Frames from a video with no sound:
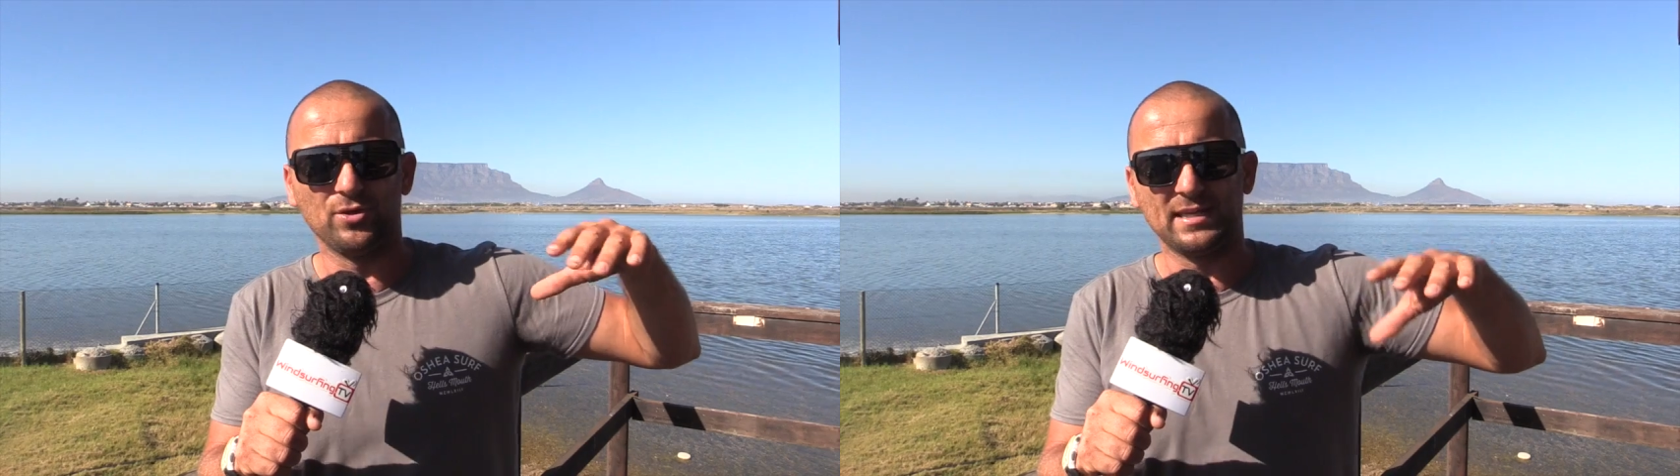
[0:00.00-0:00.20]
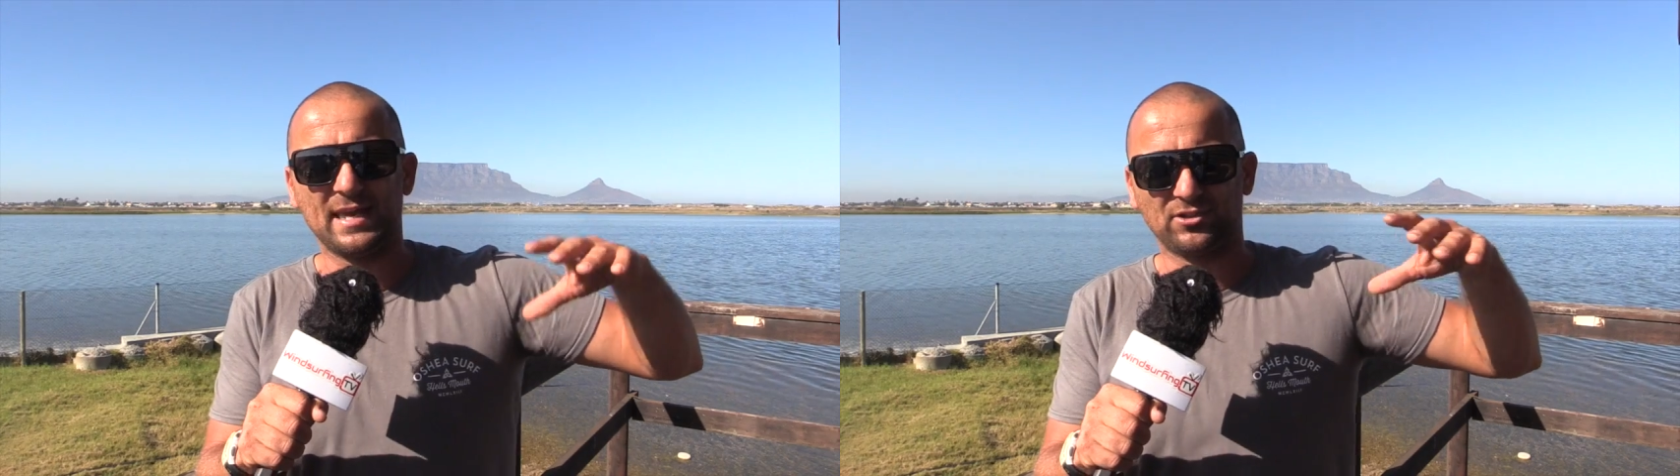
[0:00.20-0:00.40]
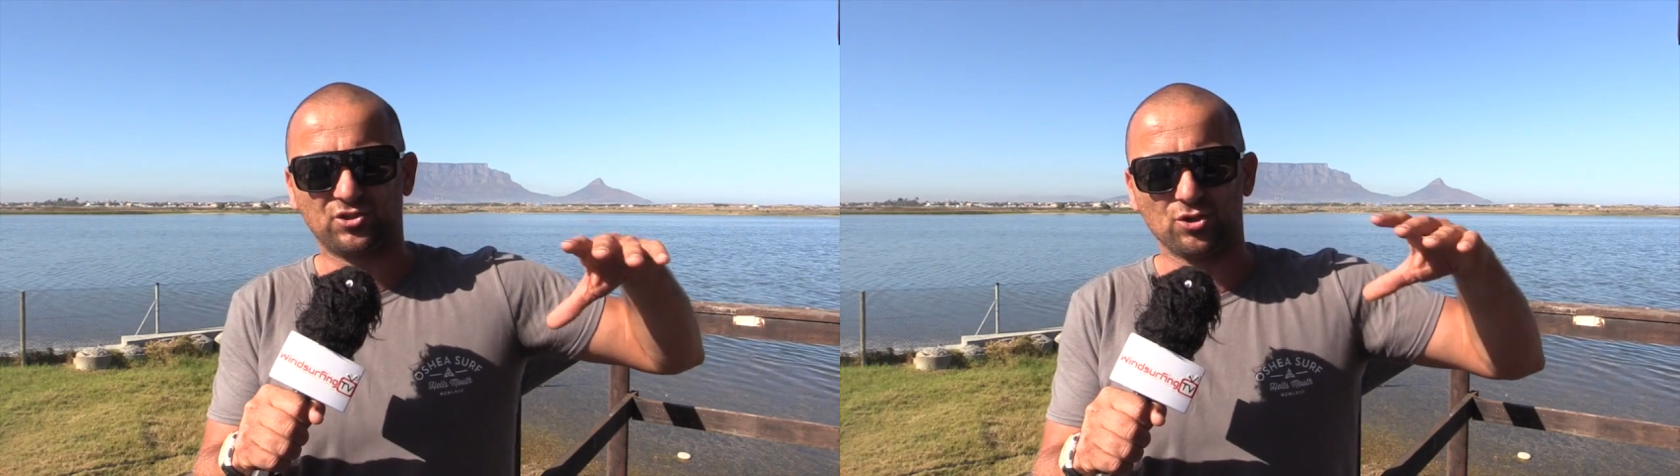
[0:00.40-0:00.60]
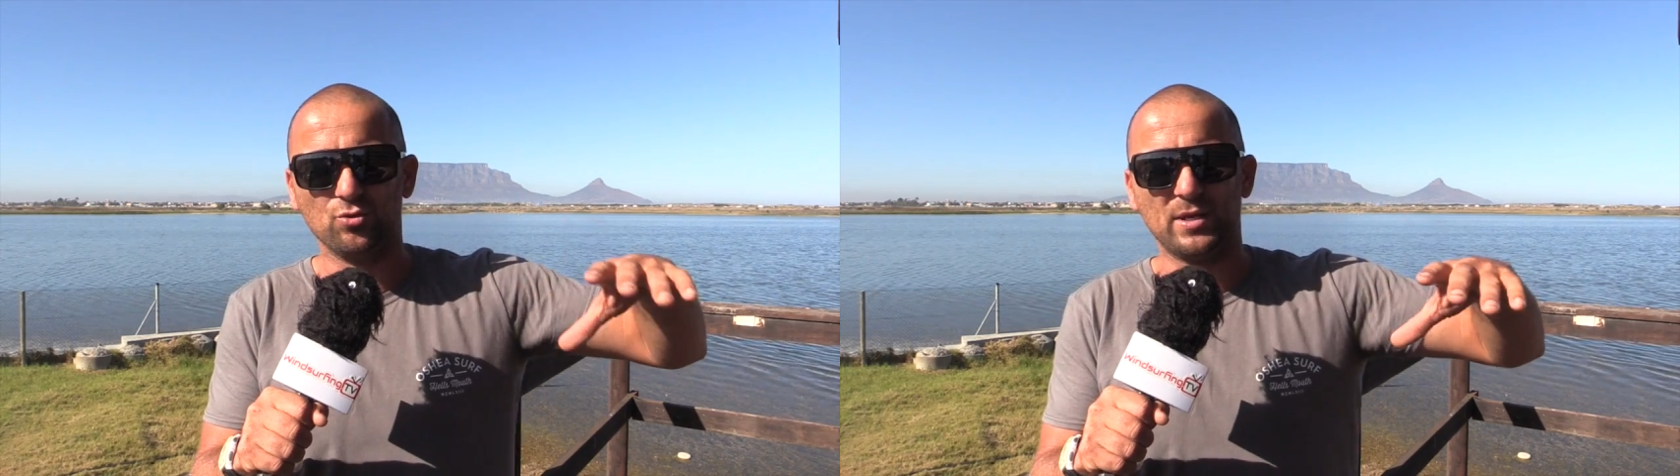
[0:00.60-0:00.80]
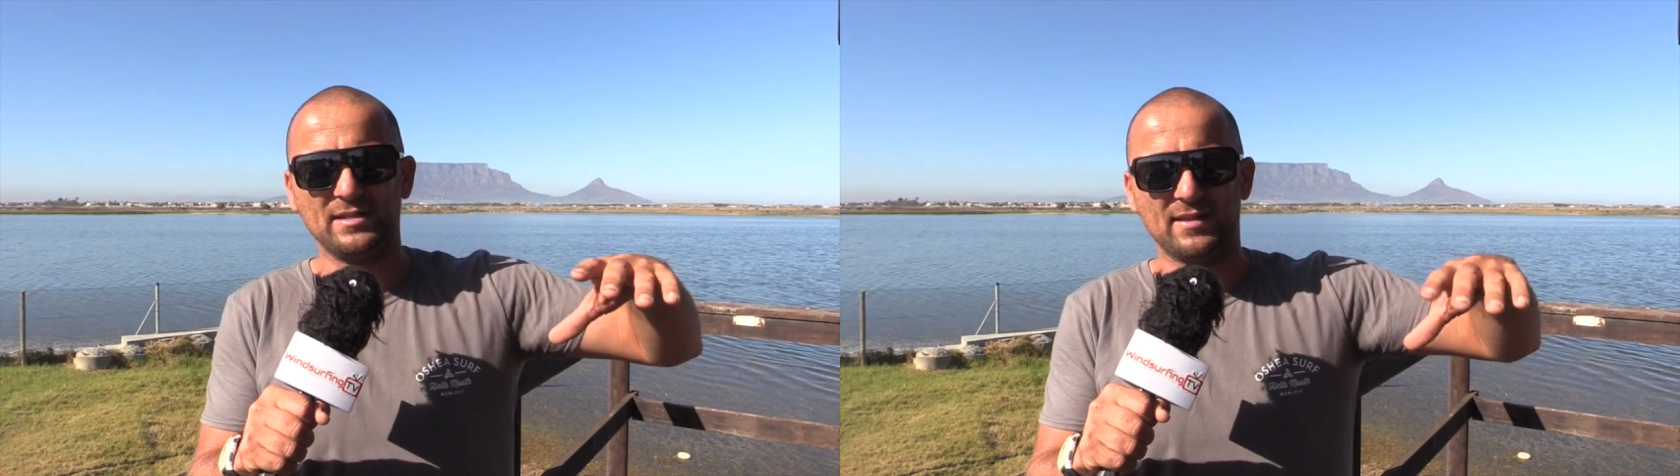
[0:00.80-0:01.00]
It gets too
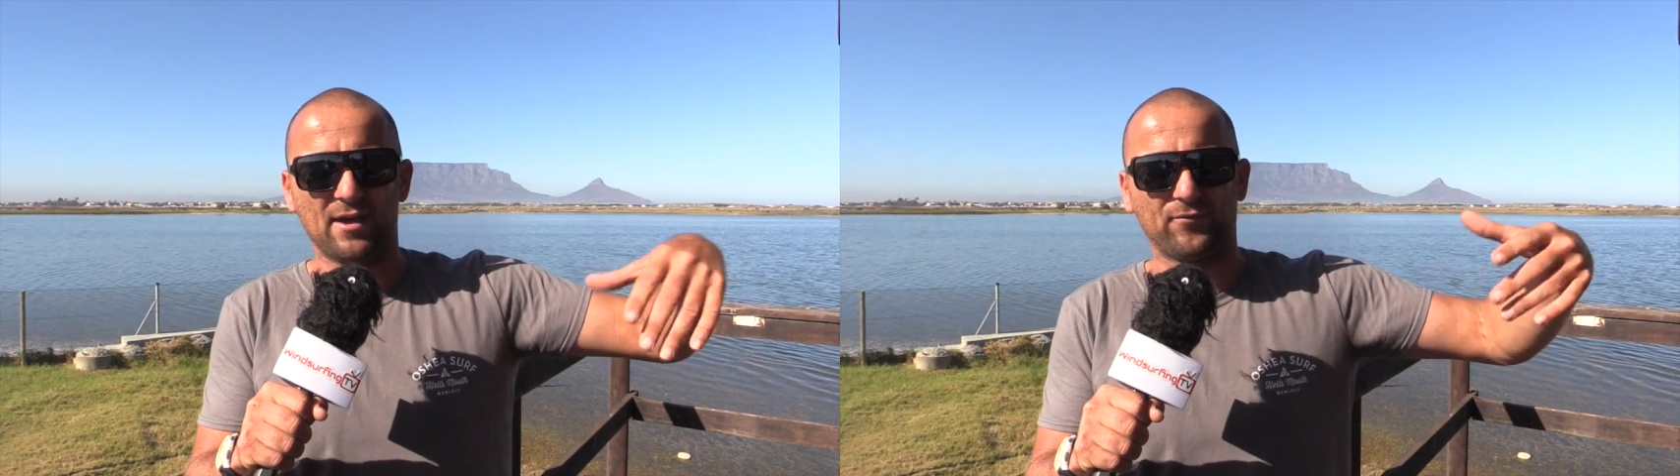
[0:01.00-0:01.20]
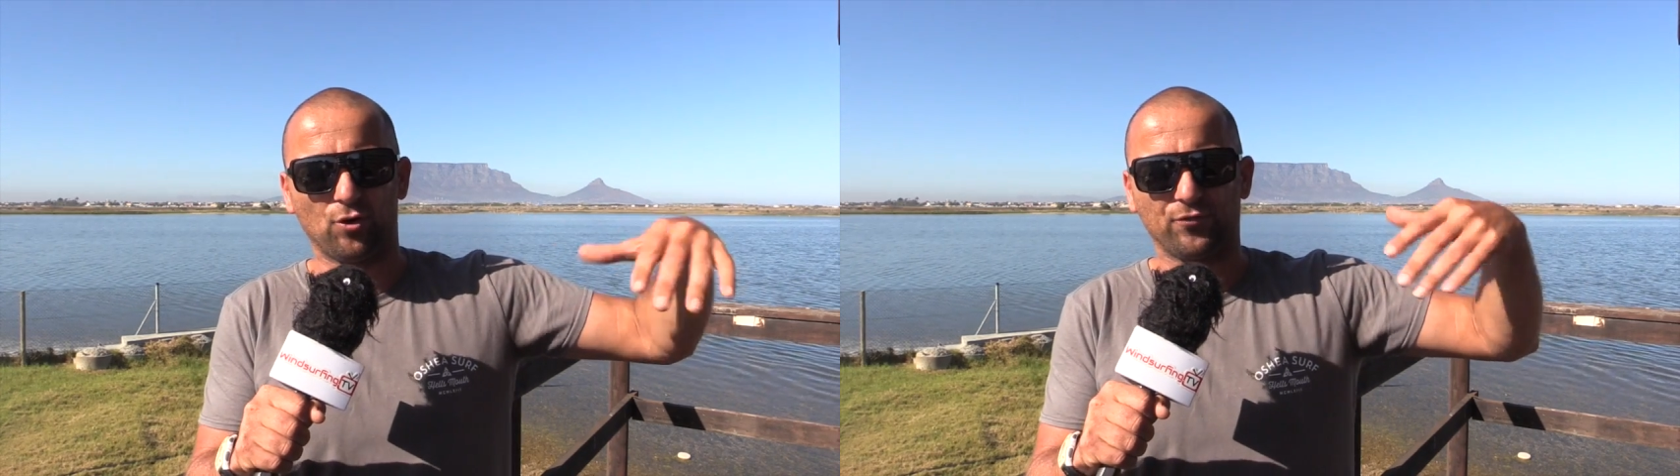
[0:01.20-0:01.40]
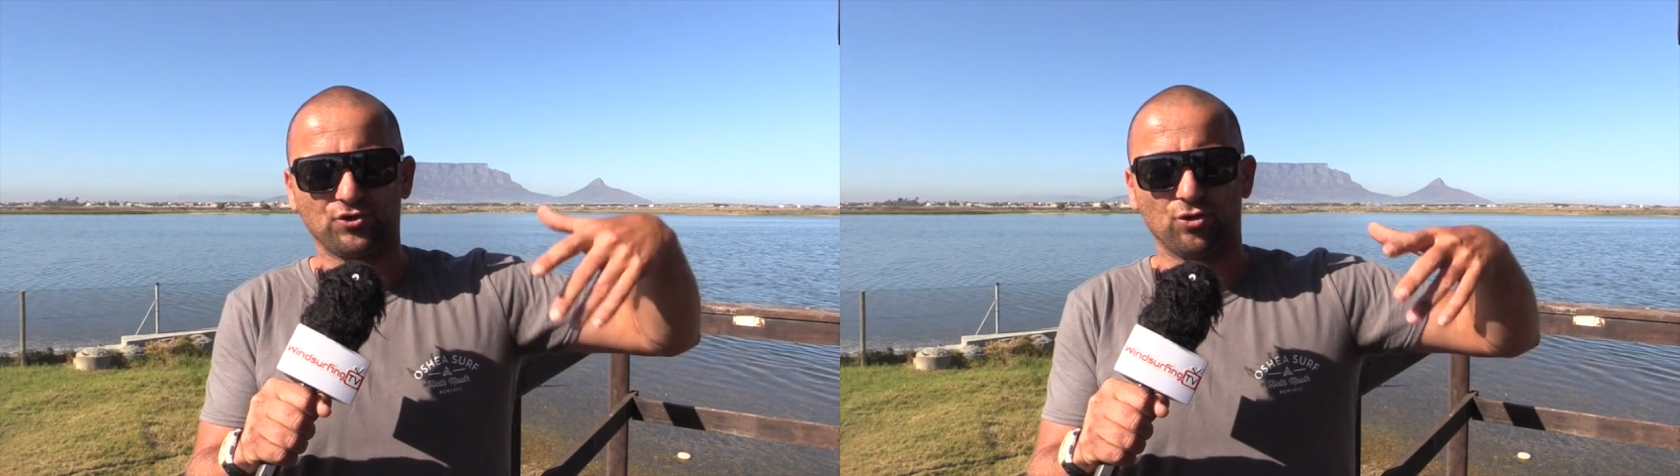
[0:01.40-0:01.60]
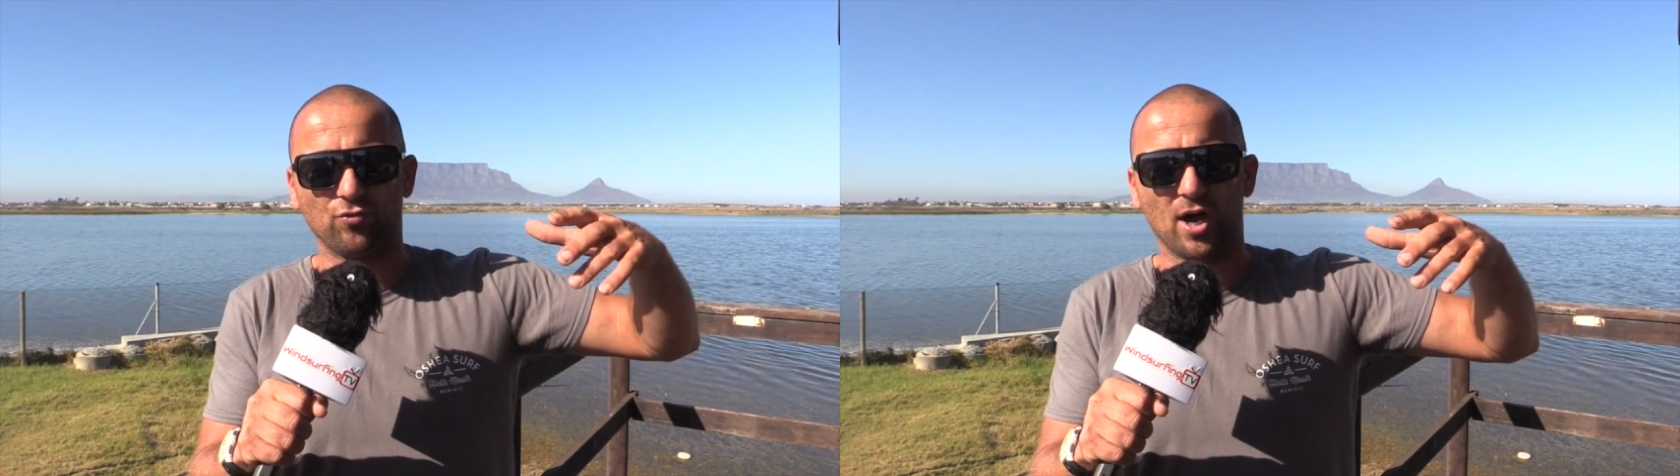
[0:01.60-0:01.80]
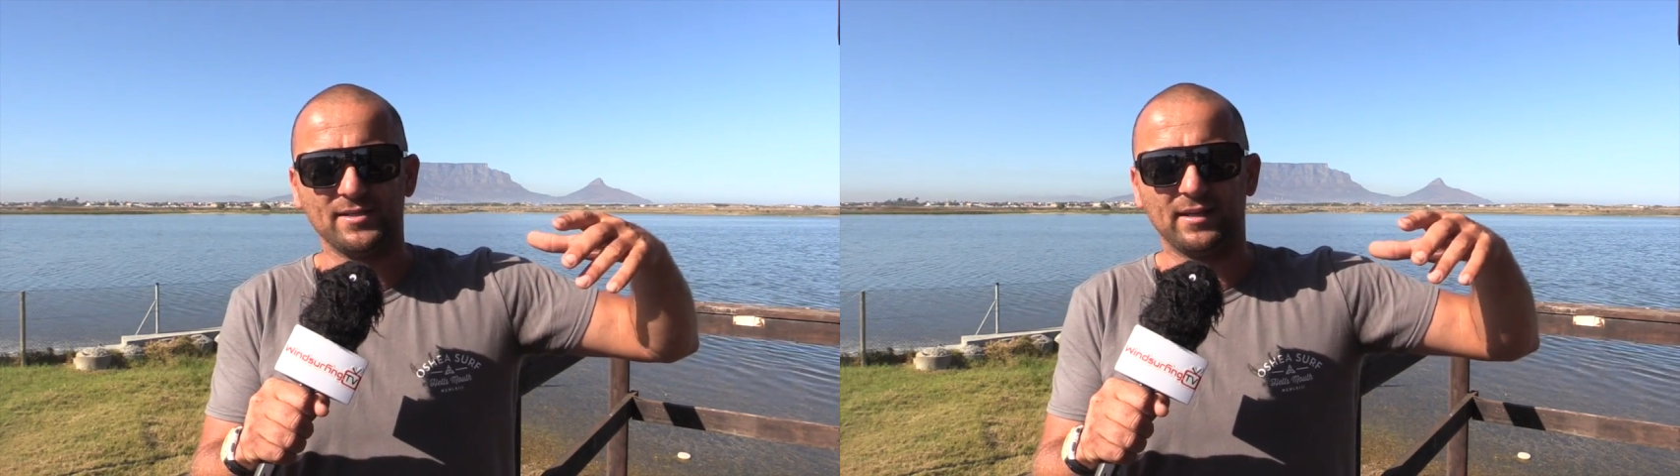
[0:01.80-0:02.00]
windy there for offshore
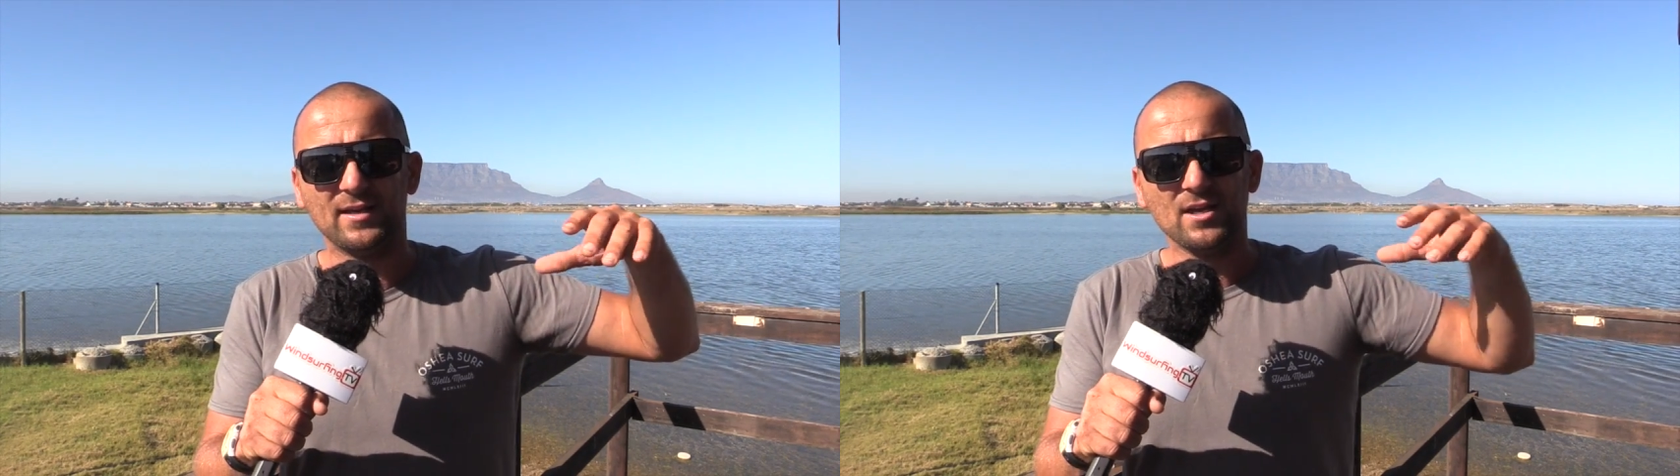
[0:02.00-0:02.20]
riding.